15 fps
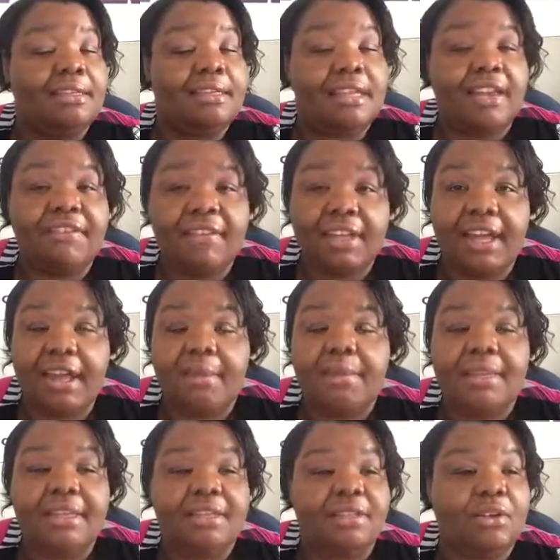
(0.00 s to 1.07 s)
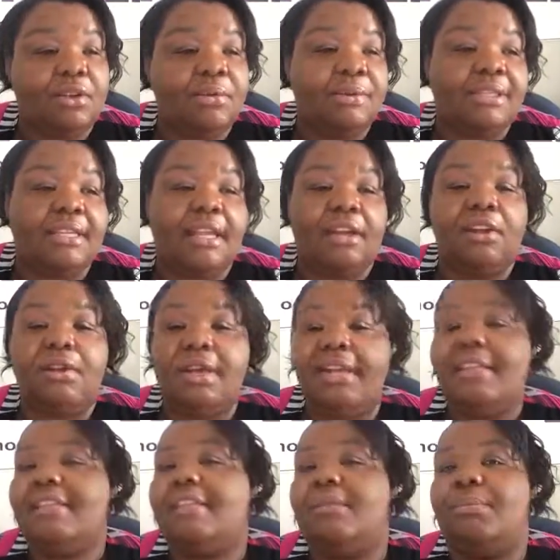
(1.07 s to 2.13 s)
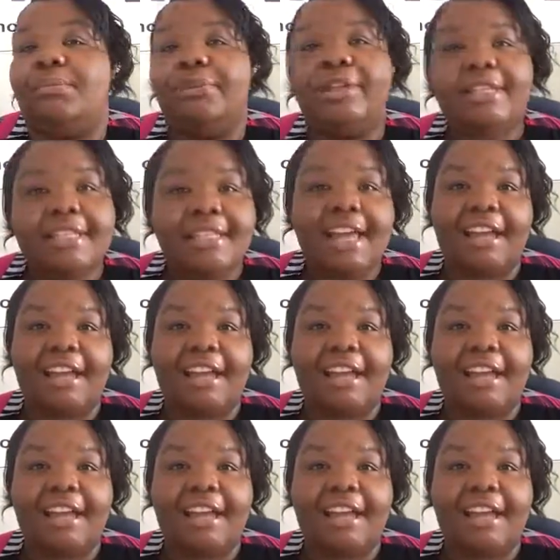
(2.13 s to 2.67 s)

7 comments. So it was like, okay, it's a breeze.